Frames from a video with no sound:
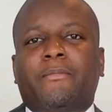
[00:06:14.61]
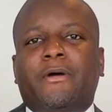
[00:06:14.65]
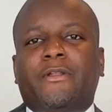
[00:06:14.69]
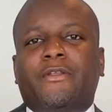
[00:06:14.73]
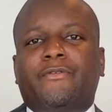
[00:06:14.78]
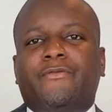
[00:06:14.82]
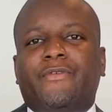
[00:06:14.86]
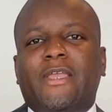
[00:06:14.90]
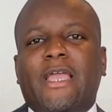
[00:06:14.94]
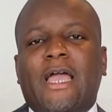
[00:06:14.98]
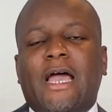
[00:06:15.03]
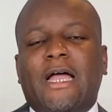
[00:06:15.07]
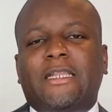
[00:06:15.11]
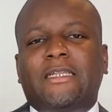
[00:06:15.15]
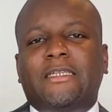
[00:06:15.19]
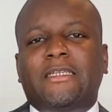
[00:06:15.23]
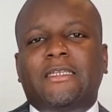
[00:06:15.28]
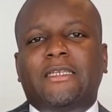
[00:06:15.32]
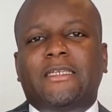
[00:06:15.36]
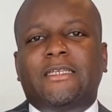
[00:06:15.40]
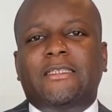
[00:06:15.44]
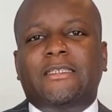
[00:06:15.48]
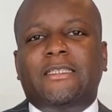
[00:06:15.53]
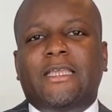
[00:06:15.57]
but the
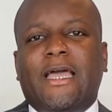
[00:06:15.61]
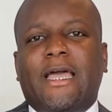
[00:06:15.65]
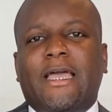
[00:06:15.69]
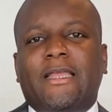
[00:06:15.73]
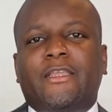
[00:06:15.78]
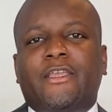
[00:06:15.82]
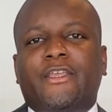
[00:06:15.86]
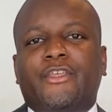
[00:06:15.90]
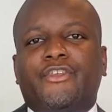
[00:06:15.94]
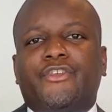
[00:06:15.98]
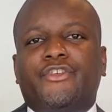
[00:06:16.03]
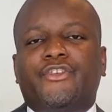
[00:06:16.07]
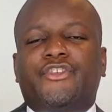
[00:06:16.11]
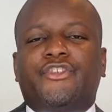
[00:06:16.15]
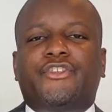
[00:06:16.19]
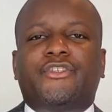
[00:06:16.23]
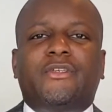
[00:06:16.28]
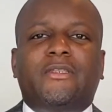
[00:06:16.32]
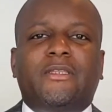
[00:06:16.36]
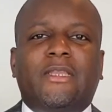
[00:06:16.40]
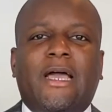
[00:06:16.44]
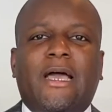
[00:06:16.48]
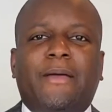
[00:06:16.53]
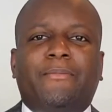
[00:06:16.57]
reality is that you
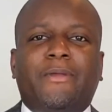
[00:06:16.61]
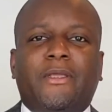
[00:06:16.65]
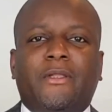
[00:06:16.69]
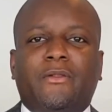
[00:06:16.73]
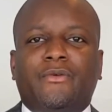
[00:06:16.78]
should not be